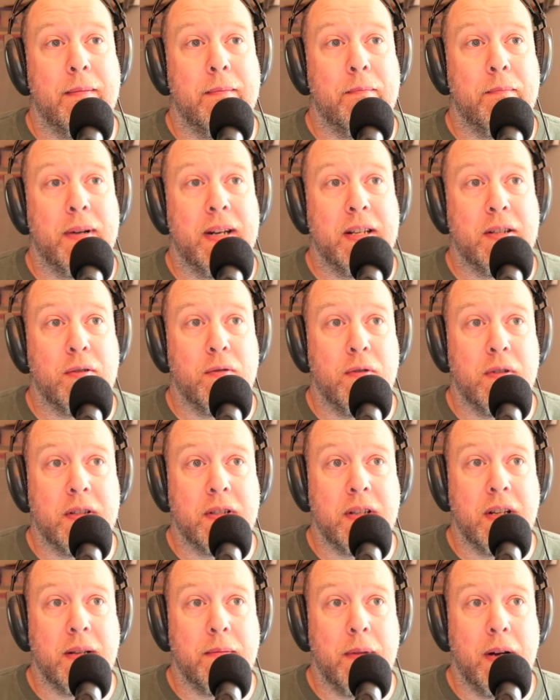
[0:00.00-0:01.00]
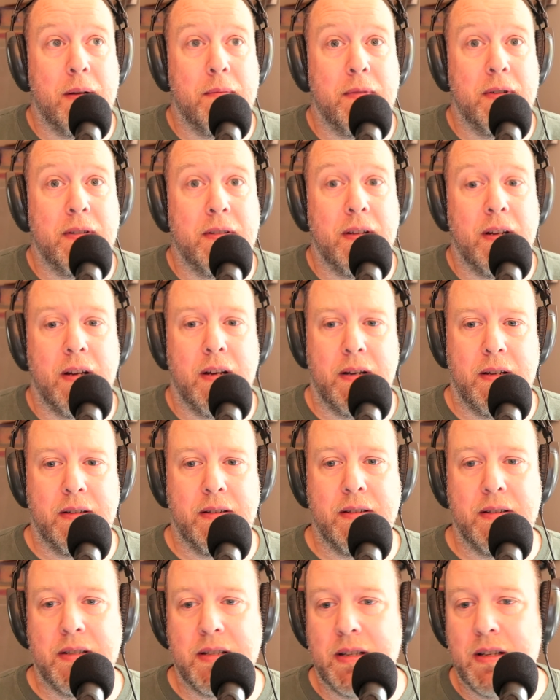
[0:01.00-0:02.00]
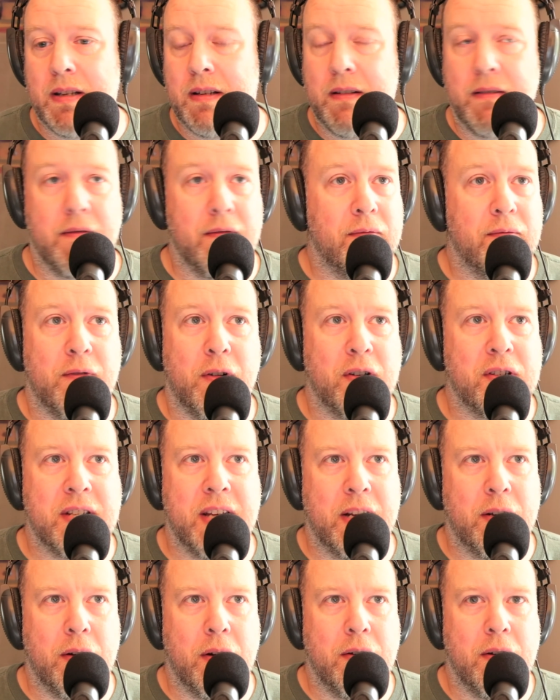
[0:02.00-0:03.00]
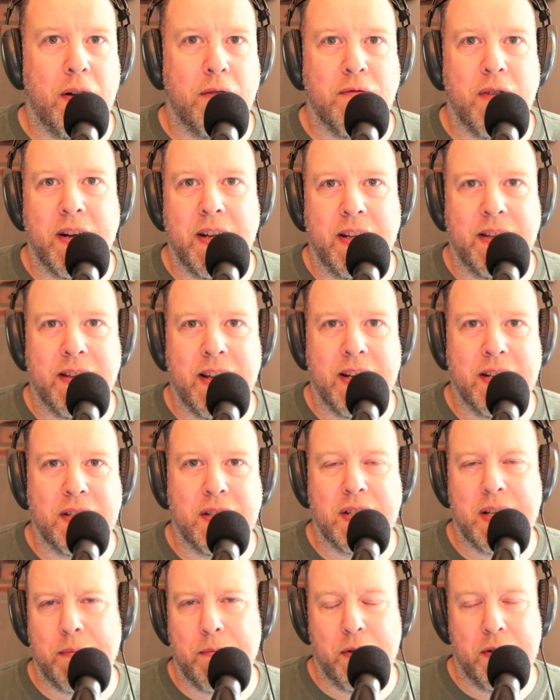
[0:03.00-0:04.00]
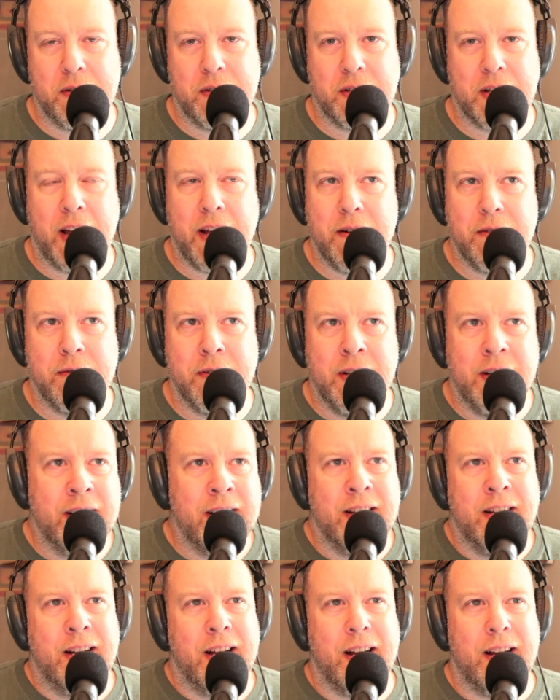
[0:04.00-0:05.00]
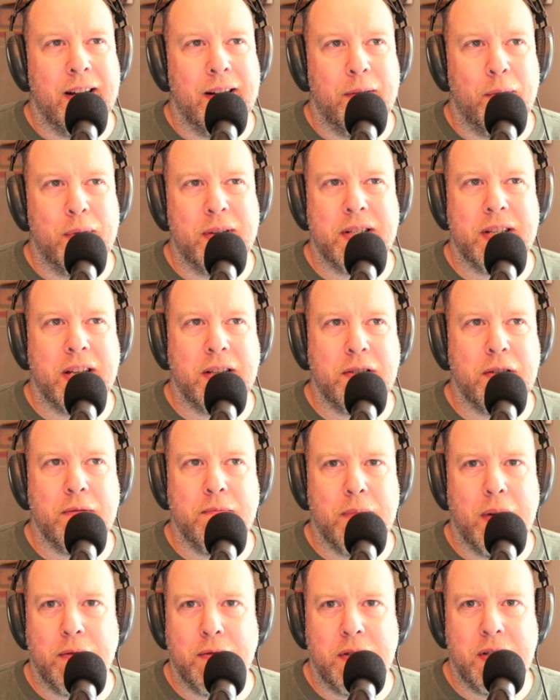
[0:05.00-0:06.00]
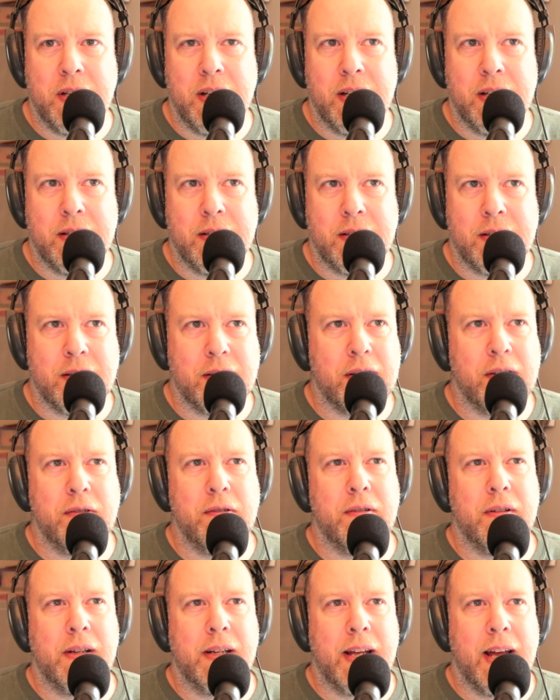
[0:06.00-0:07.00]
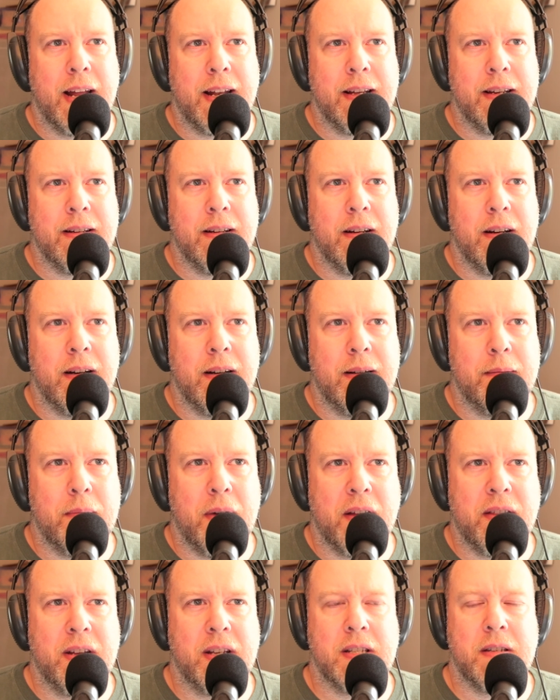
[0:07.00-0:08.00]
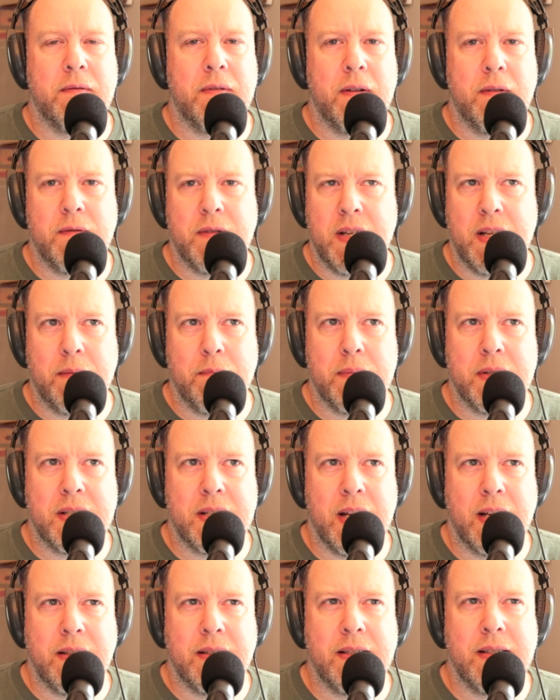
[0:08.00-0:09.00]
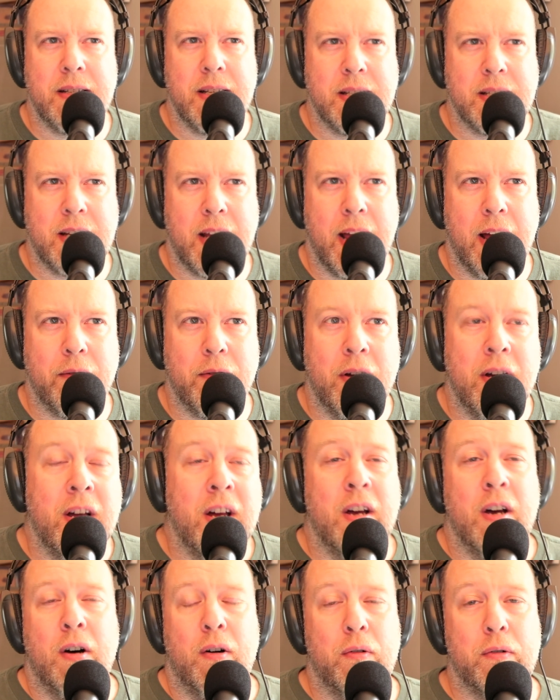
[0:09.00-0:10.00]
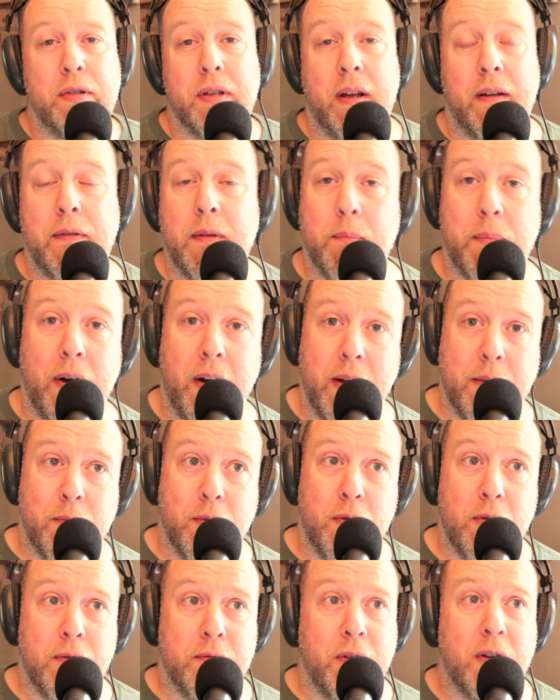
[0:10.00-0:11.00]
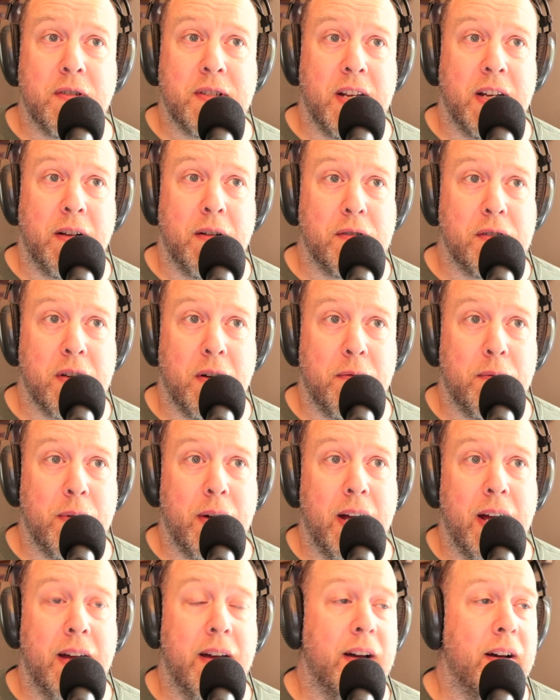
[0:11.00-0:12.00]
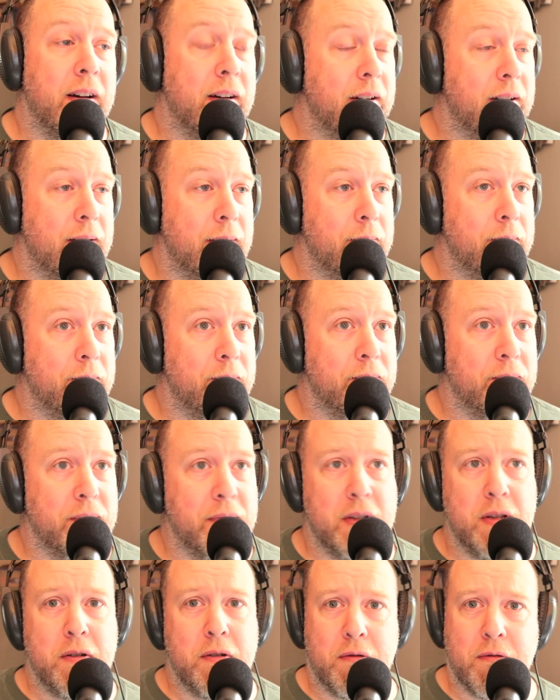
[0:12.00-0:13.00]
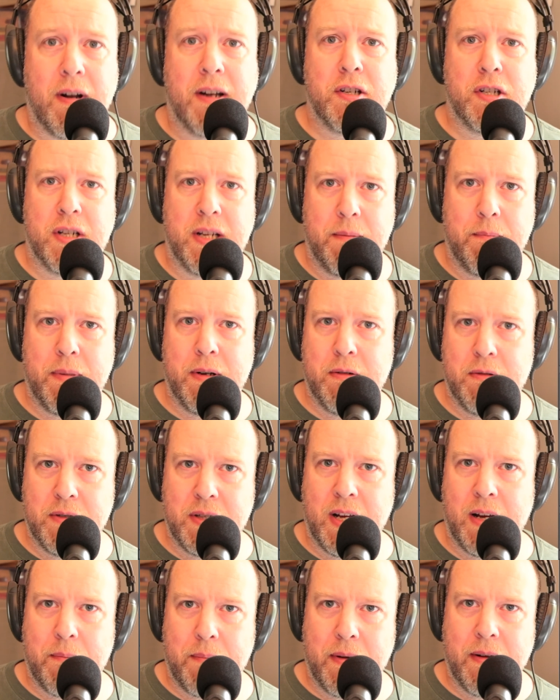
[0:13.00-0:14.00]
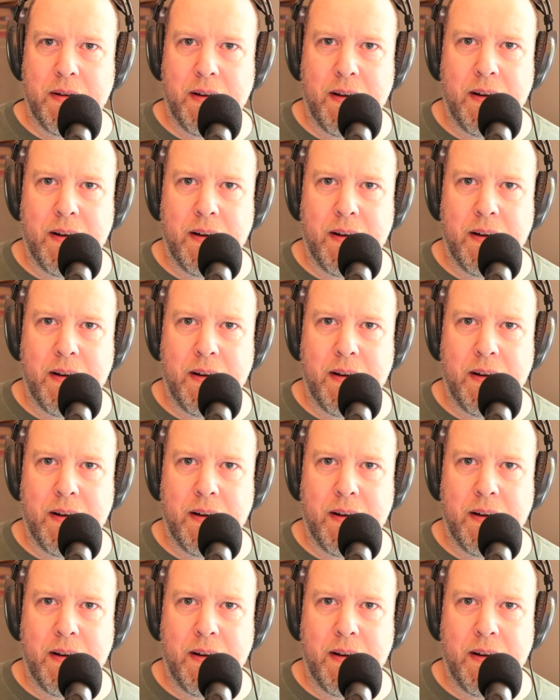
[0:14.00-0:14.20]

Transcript: but it's August at the moment, and Voxengo are running their summer sale, which they do most years, so you can get it. I think it's a 15% discount. Also, if you buy more Voxengo software, you gradually build up